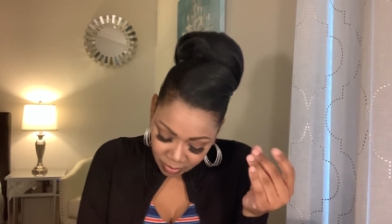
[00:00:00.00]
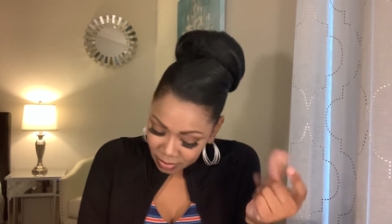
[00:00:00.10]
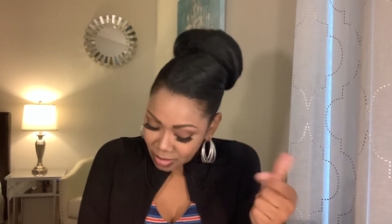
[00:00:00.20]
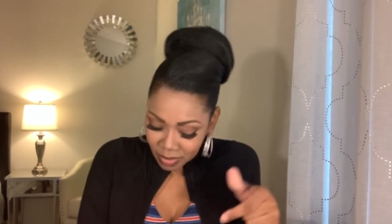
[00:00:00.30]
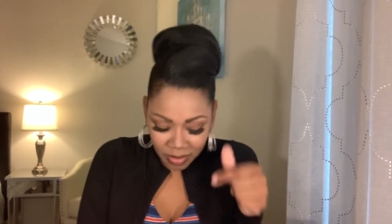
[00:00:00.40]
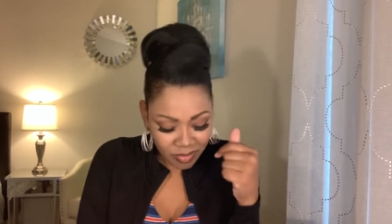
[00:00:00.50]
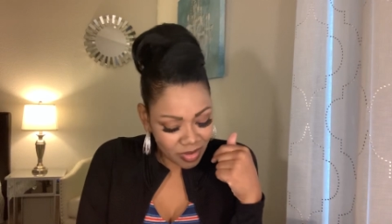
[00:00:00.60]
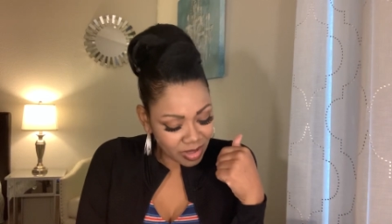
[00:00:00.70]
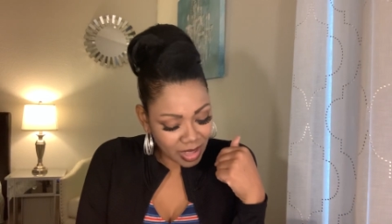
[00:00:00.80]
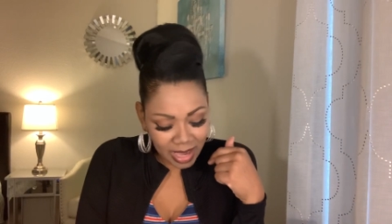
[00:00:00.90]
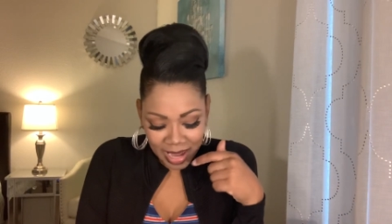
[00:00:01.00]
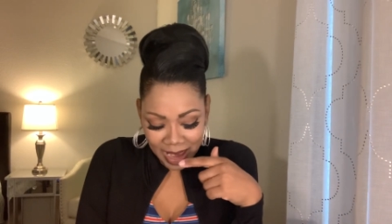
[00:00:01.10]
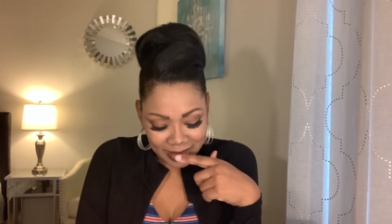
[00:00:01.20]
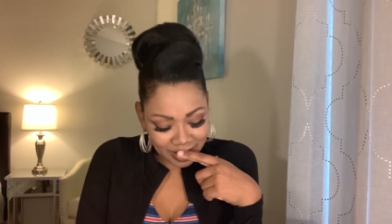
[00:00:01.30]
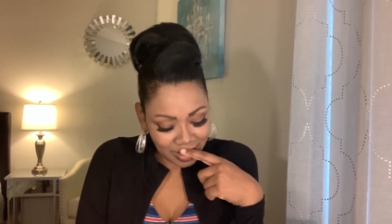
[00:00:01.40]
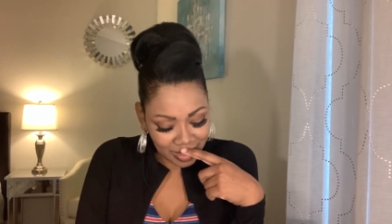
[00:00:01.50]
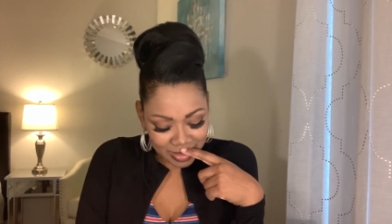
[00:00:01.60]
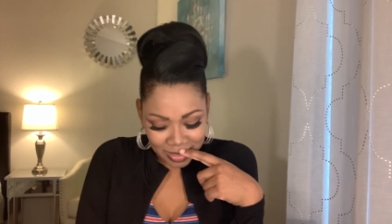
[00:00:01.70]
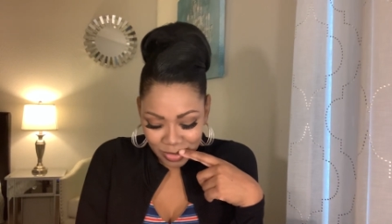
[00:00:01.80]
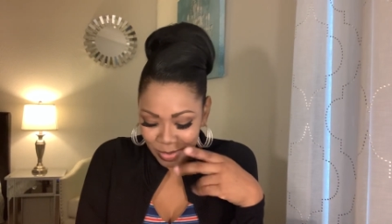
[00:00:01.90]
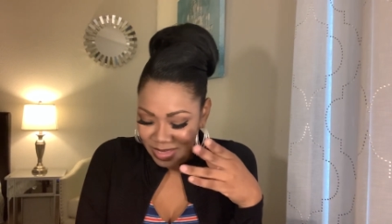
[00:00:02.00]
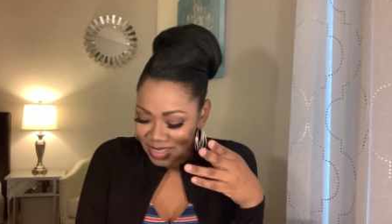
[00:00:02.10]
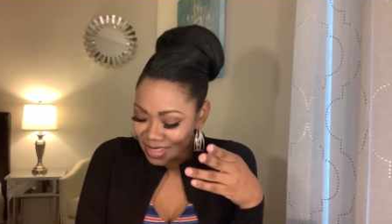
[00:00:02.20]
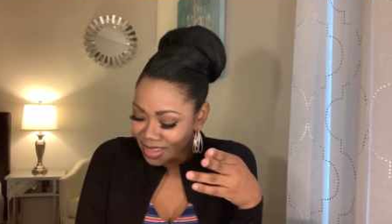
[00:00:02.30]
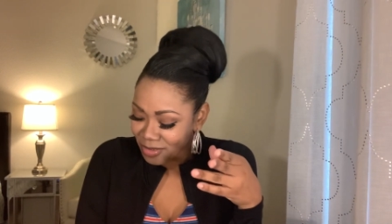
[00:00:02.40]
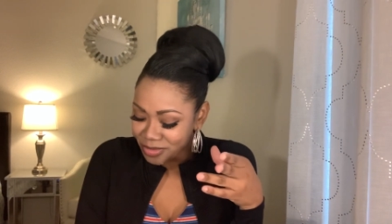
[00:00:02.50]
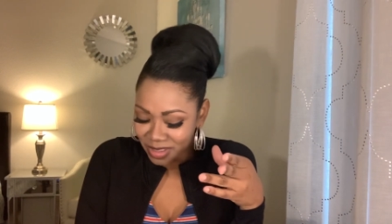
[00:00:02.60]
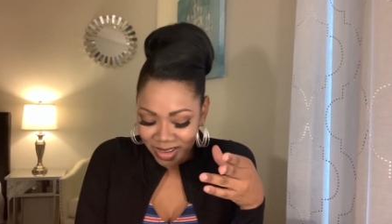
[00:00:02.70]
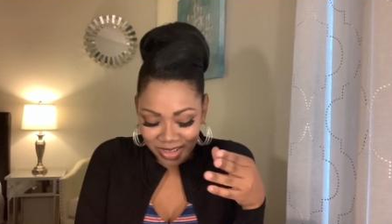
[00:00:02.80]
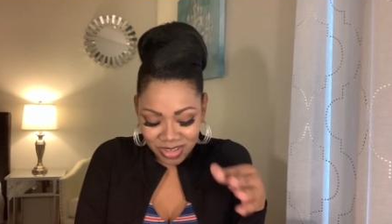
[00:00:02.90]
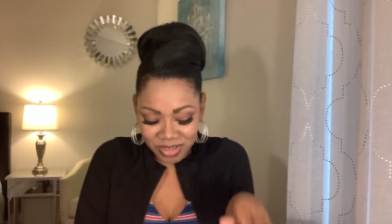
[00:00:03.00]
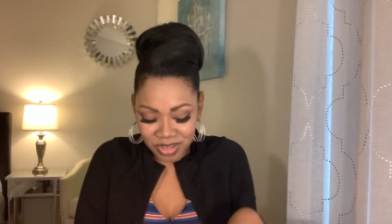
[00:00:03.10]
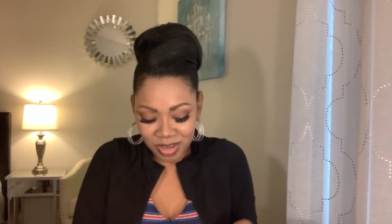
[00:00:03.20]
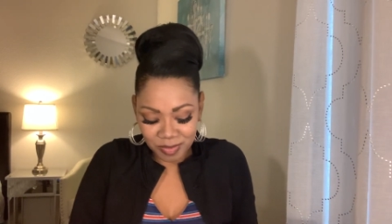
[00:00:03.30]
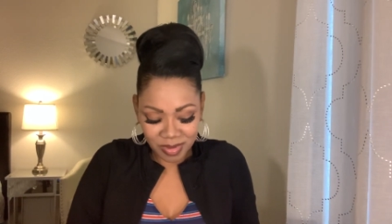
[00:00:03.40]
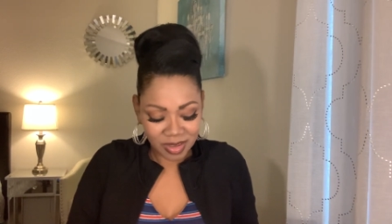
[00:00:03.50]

I feel like it has a lot to do with this love relationship.